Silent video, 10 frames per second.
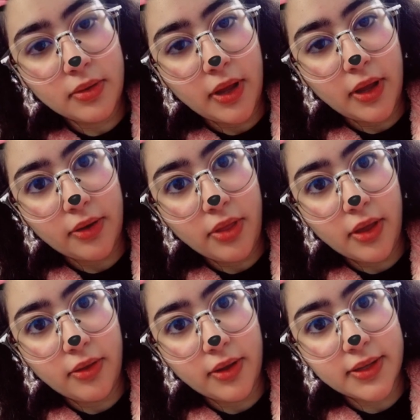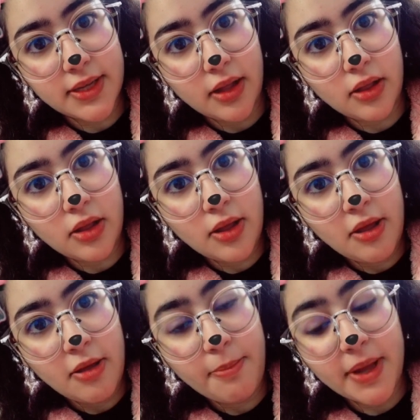Yeah, I don't think you can tell.
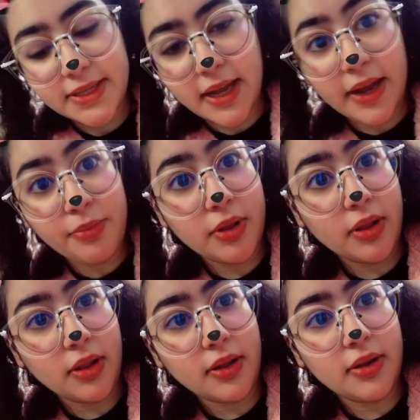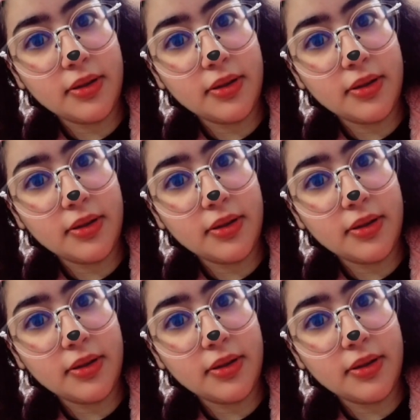But I will